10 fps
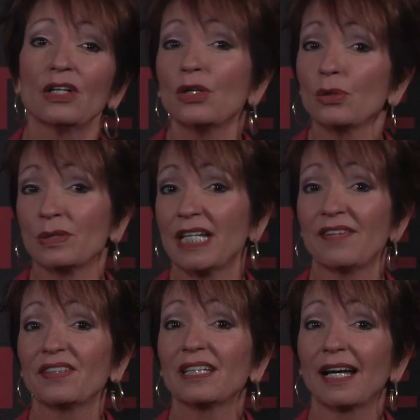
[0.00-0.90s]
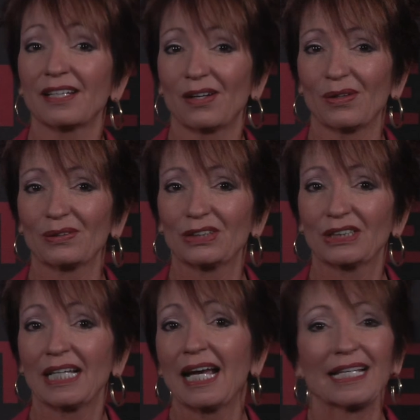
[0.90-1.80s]
who David and I coached
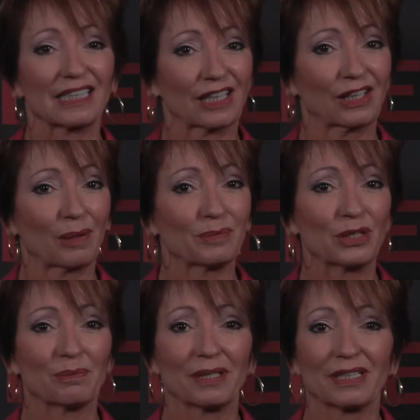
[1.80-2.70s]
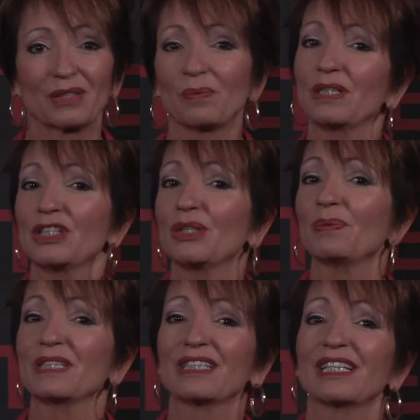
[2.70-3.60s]
as a club gymnast when she
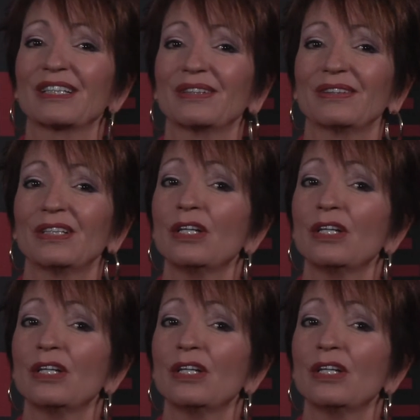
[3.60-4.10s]
was little,